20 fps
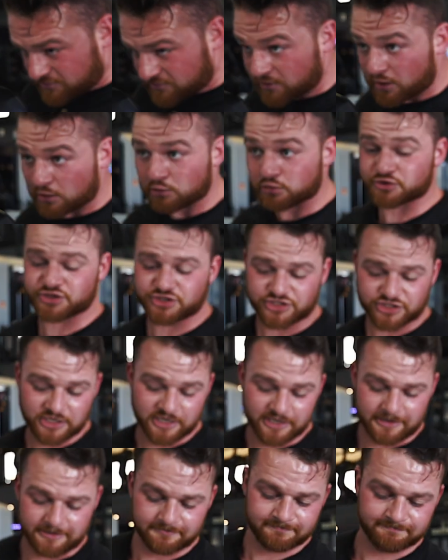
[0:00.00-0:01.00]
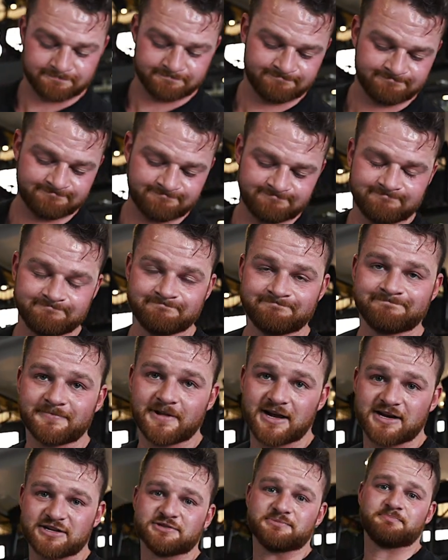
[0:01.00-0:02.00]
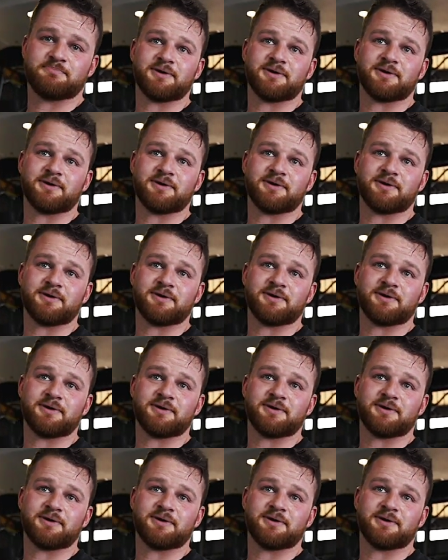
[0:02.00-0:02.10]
Oh shit, I just